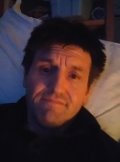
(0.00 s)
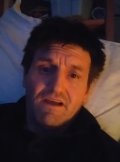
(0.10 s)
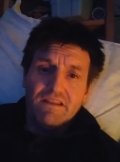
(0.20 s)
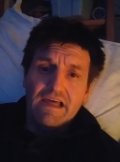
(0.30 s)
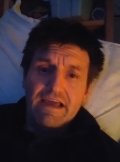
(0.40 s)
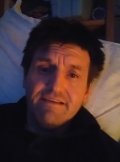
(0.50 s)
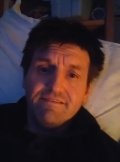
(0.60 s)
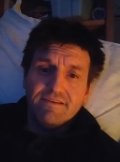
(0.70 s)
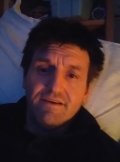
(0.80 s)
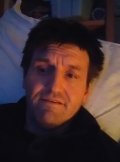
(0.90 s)
on
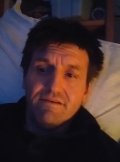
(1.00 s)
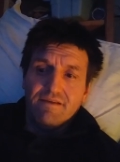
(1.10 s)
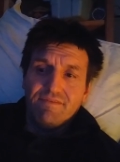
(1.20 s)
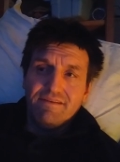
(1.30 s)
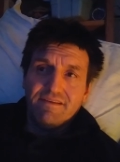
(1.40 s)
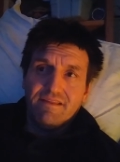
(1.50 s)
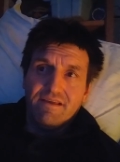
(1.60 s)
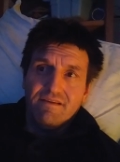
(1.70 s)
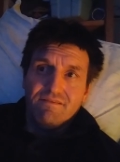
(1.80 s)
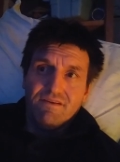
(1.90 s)
lies and, and
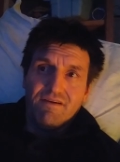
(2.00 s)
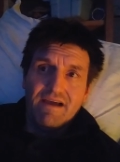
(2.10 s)
basically, you know,